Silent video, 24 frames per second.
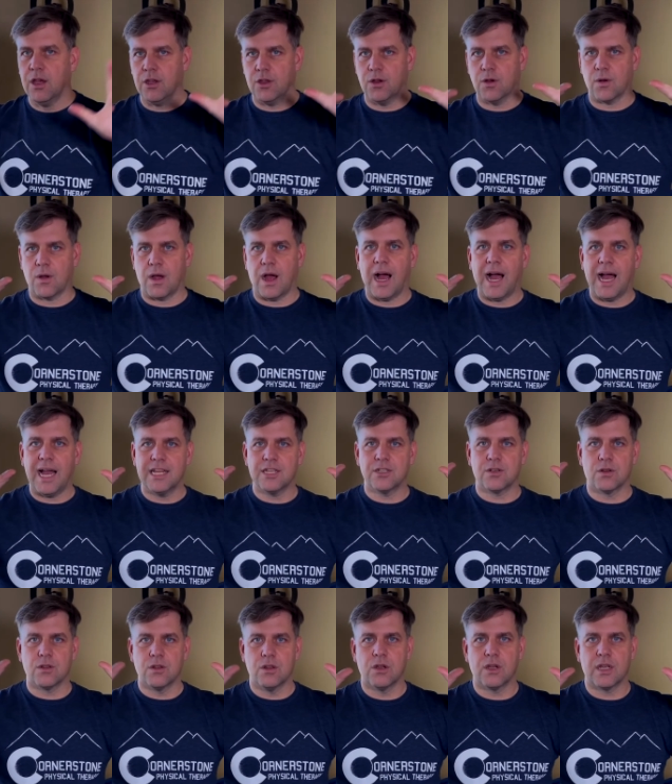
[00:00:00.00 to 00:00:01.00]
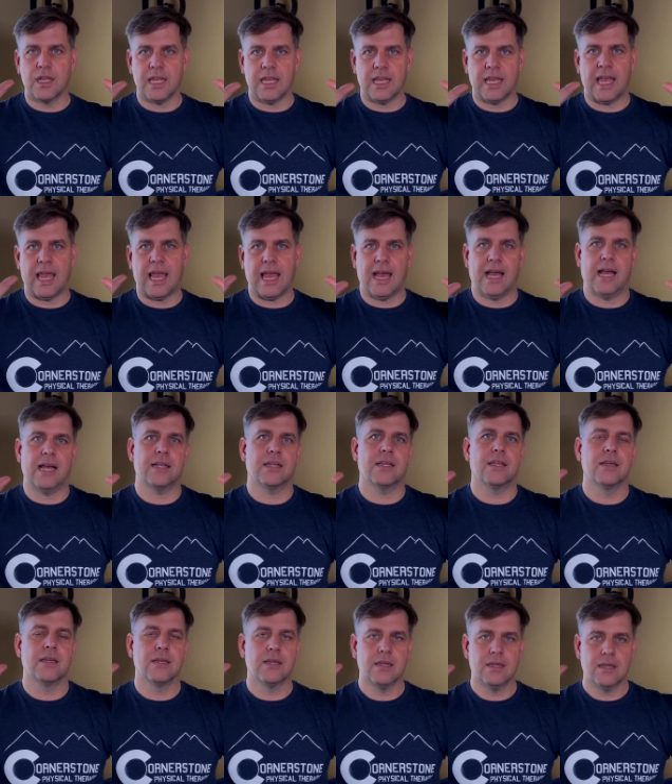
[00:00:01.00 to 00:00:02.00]
your eyes are looking at,
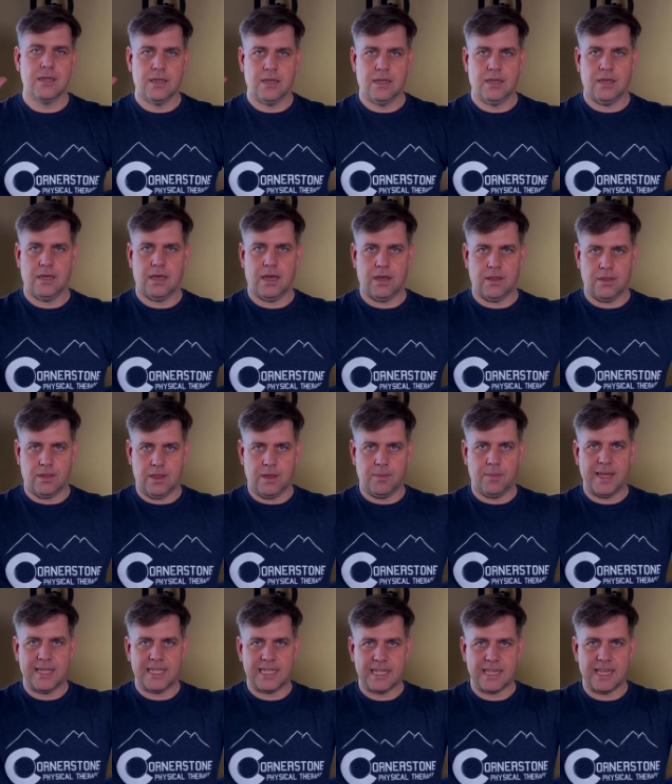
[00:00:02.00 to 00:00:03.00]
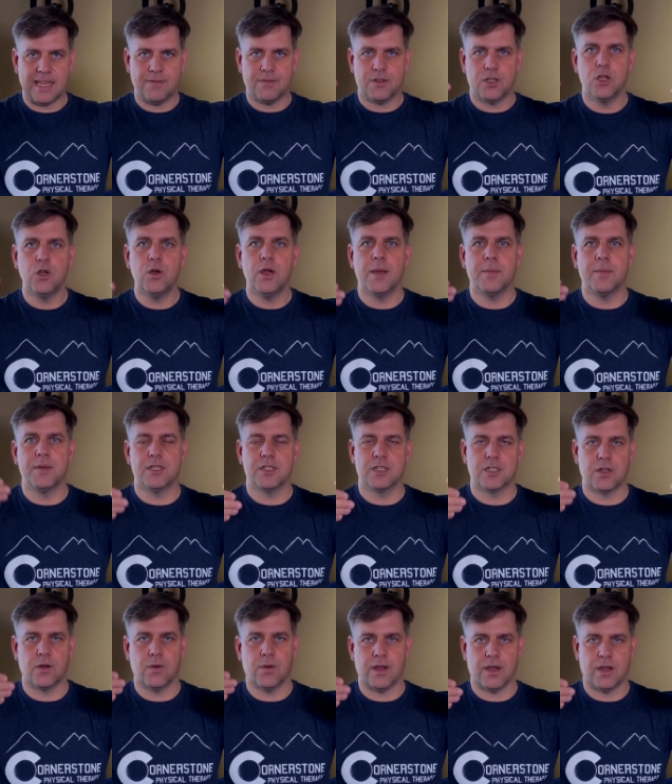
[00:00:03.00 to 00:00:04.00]
uh, they basically have two images
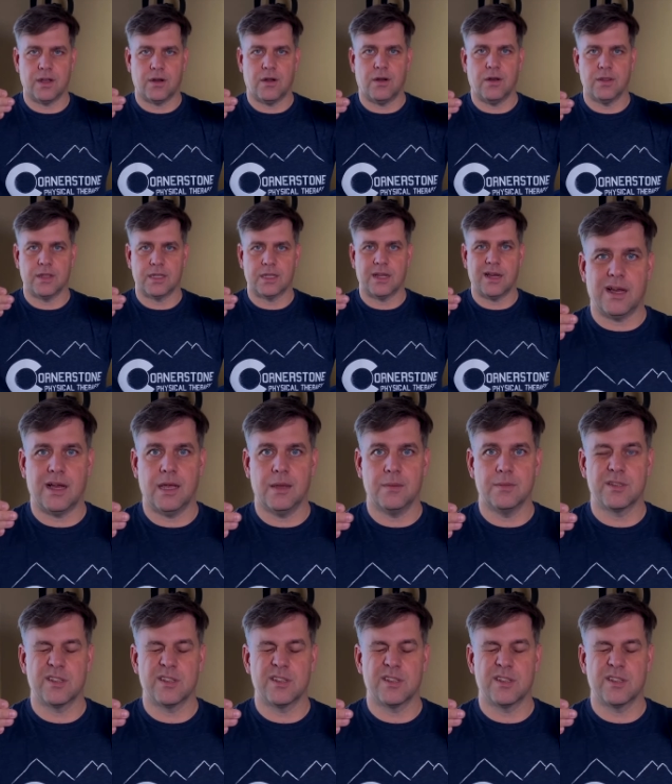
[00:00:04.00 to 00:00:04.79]
going on all the time.